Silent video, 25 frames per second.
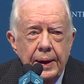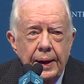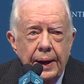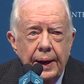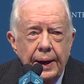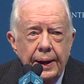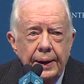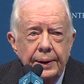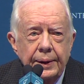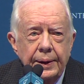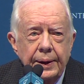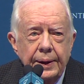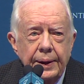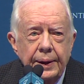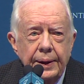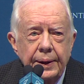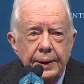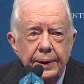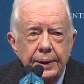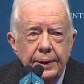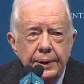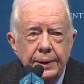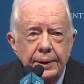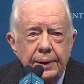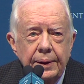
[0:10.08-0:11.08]
And
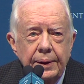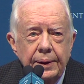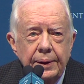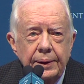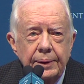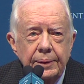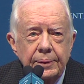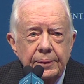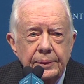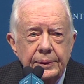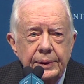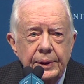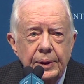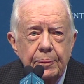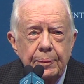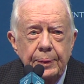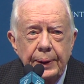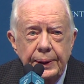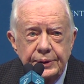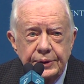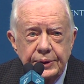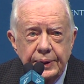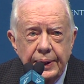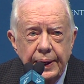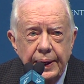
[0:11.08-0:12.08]
they uh, did a P
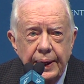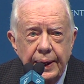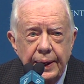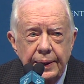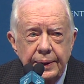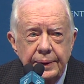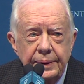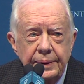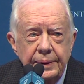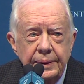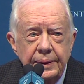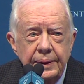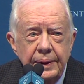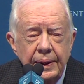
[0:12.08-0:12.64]
E T scan,